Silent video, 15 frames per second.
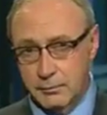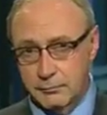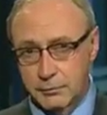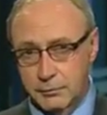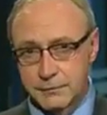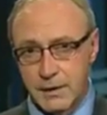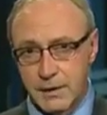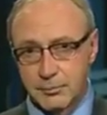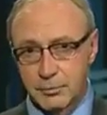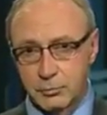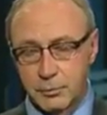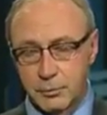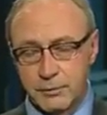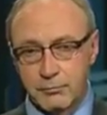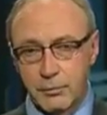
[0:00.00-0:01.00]
For
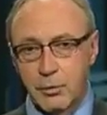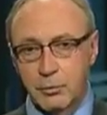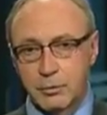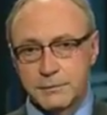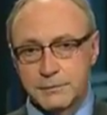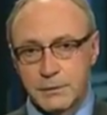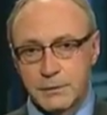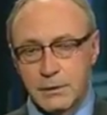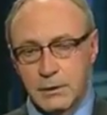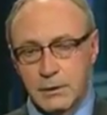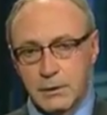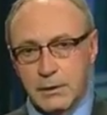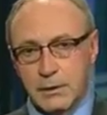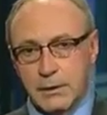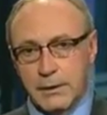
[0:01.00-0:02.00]
example, we've always,
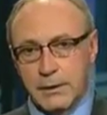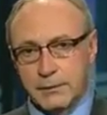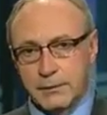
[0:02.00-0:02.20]
in the